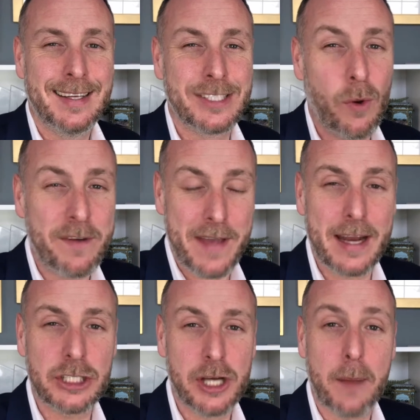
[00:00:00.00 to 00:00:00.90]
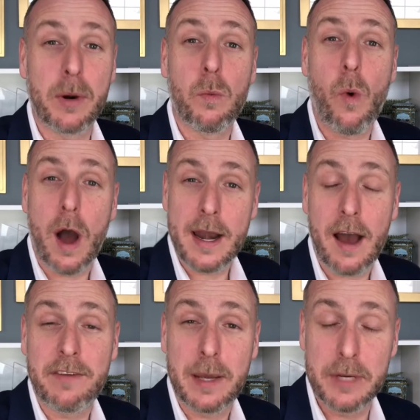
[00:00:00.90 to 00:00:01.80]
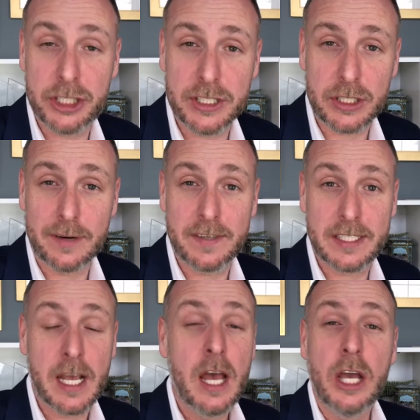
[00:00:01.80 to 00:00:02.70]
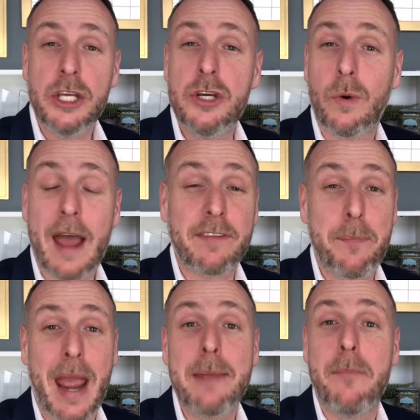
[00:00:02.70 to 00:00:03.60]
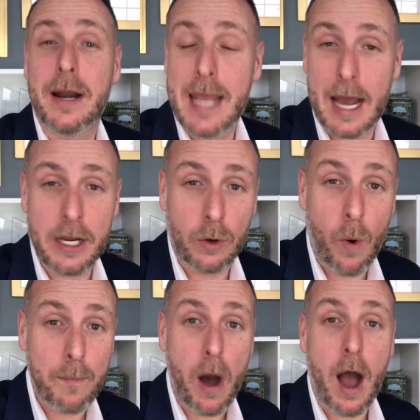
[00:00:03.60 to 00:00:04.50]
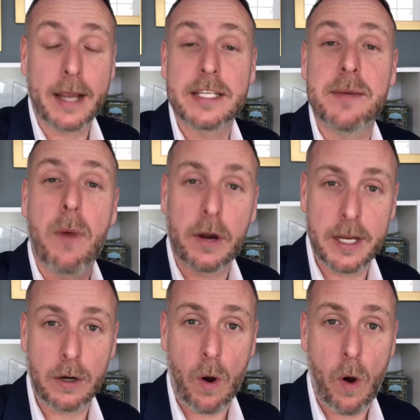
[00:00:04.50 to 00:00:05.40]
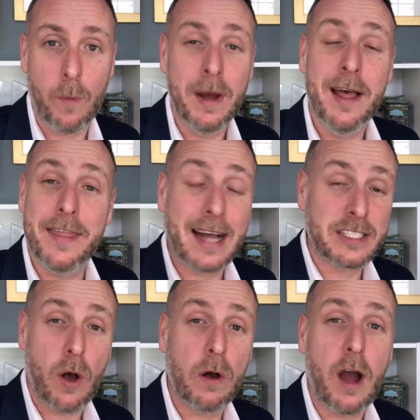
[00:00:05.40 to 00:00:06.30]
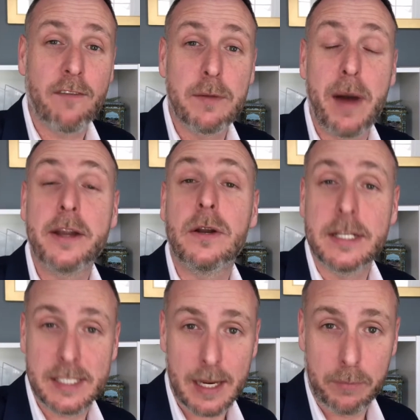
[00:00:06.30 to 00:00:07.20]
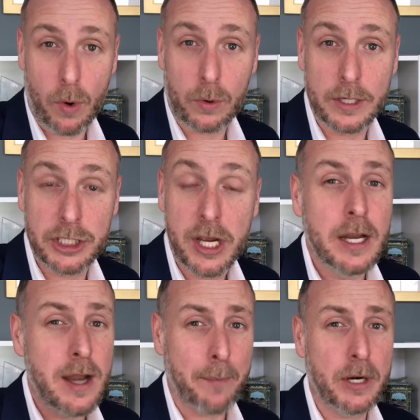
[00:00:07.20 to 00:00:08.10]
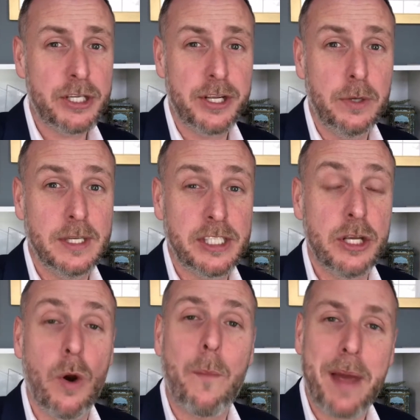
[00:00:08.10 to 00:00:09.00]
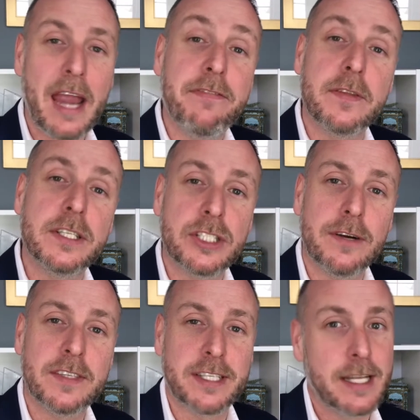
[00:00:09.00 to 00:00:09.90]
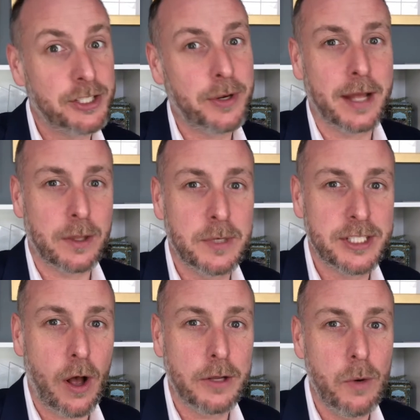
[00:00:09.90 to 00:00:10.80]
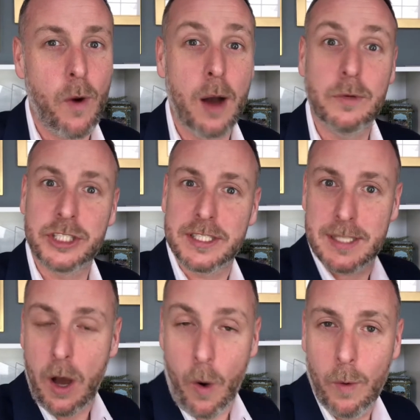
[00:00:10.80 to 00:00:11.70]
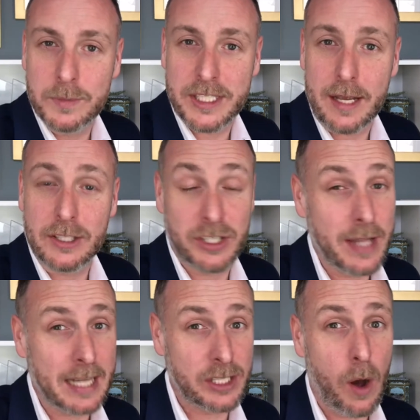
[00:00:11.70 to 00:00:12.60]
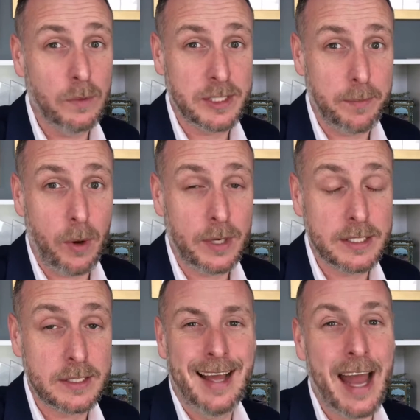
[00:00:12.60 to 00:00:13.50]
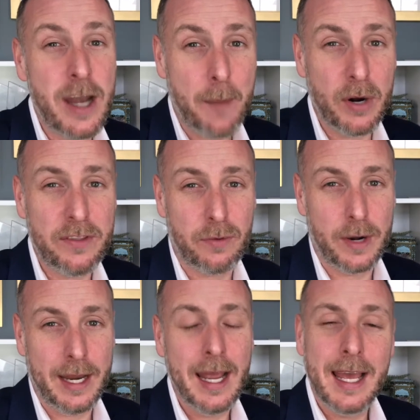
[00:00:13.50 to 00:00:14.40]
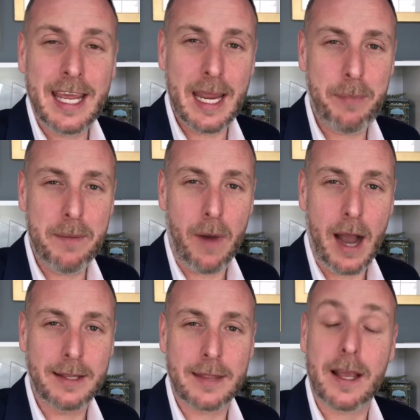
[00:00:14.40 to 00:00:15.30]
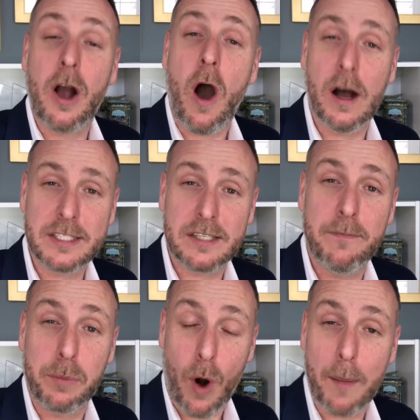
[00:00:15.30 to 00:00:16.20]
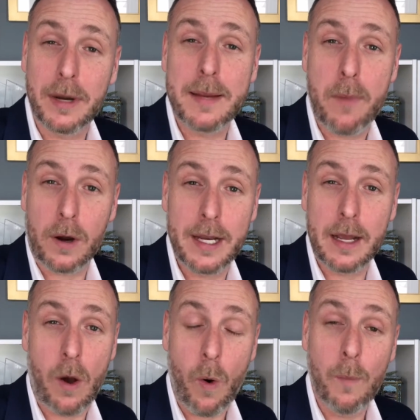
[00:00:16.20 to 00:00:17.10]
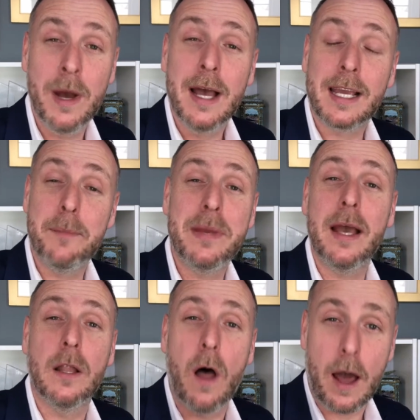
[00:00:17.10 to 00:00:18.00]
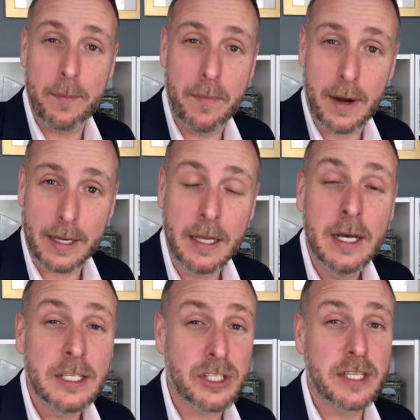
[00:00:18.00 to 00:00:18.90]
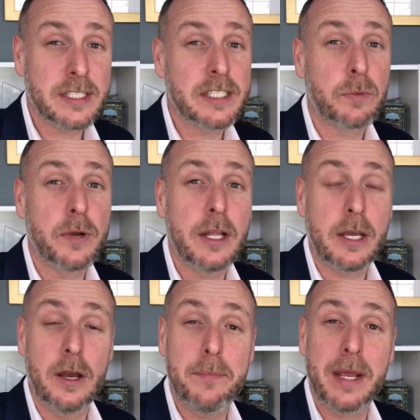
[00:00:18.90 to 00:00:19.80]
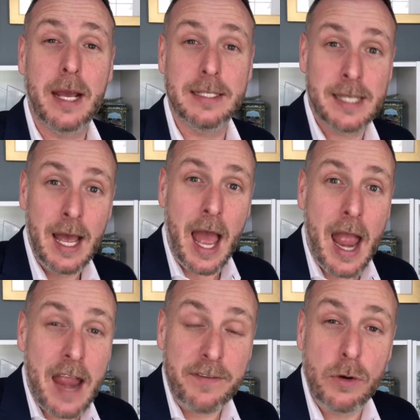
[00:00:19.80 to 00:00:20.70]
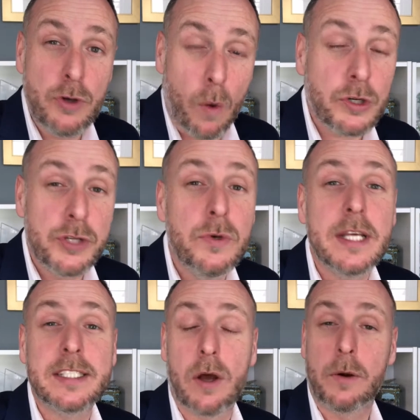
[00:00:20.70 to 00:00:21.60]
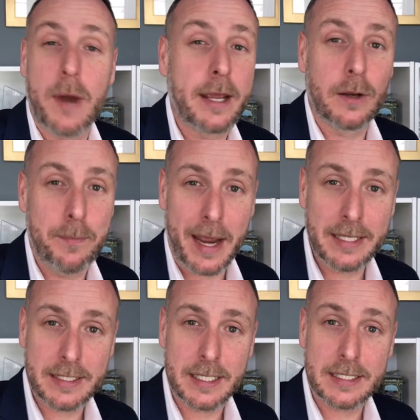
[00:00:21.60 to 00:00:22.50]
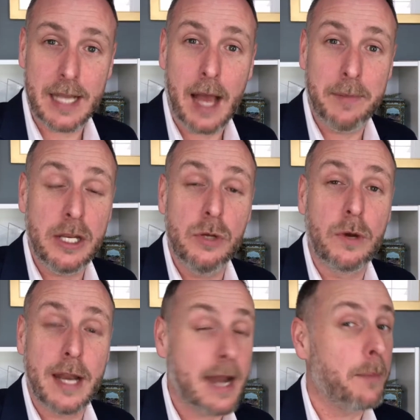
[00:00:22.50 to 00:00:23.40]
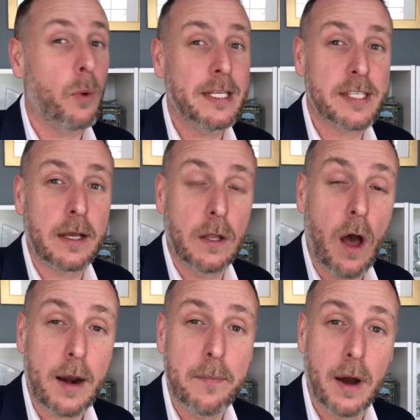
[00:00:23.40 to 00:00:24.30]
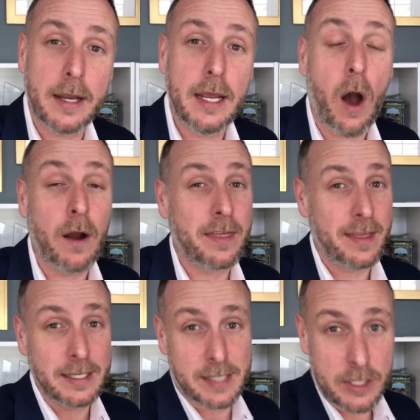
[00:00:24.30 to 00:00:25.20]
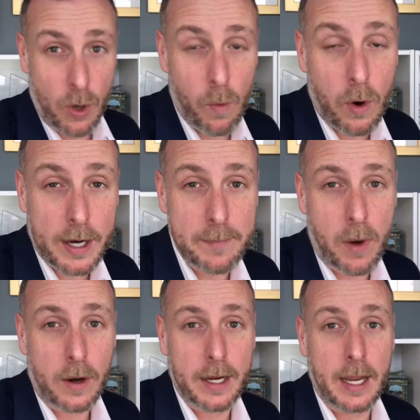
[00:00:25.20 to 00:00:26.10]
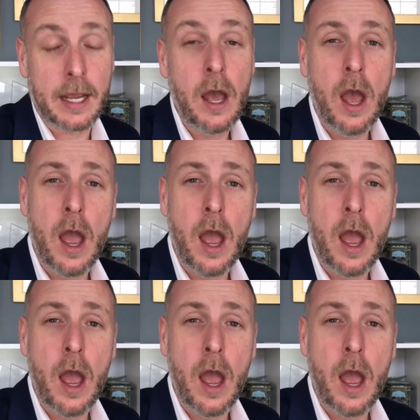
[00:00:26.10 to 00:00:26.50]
So advantage number one of a commission service, you don't have to pay money out of your own pocket to market your home. That's all covered by your listing brokerage. Number two is you don't pay for the service unless you get the result you want, which is a home sale. So that's always a bonus. And number three, keep in mind that the cost of properly marketing a home can be a lot of money. So this is really good because if you don't do this on a regular basis, I mean, you could end up wasting a lot of money on things that don't work in marketing